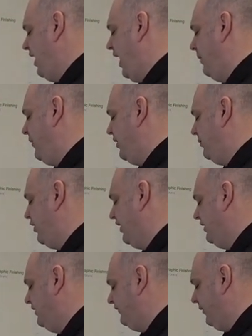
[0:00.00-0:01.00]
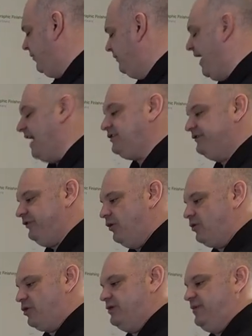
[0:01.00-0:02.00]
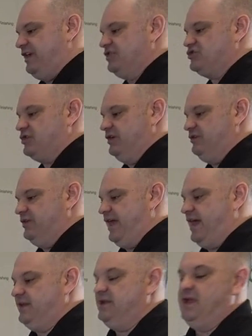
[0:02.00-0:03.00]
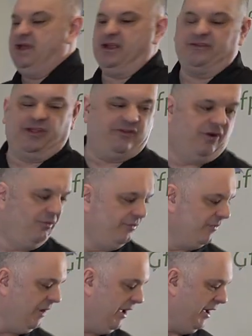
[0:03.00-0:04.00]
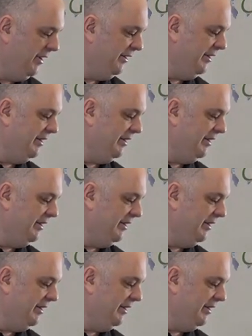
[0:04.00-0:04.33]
I'm gonna bring, flip it back to forward, making sure I do that, because I don't, uh,